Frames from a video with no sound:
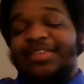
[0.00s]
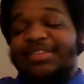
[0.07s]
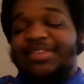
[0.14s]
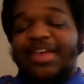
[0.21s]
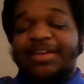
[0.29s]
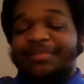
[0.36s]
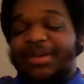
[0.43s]

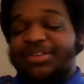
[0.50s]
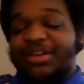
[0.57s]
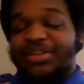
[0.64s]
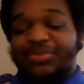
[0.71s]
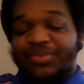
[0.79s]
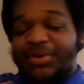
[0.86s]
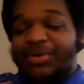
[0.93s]
this anime
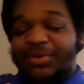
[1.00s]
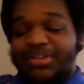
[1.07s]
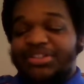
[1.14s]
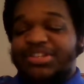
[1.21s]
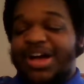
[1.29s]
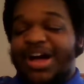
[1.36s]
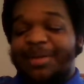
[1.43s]
does a real
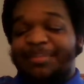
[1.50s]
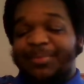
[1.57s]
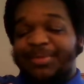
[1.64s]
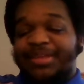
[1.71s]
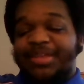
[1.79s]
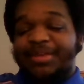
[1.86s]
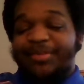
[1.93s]
good job
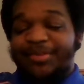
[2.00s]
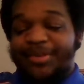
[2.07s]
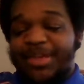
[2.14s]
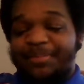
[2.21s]
on